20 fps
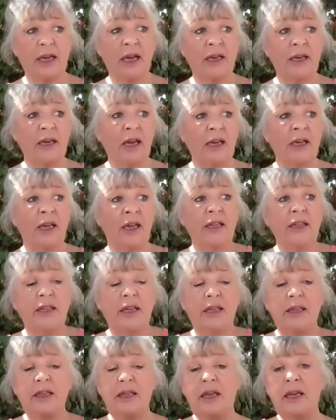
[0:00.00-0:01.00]
And I
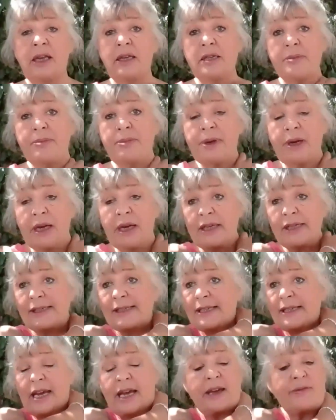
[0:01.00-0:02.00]
think it applies
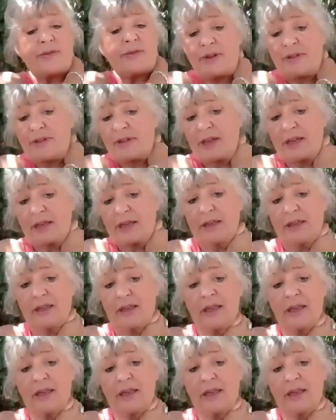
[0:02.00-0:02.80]
to everything.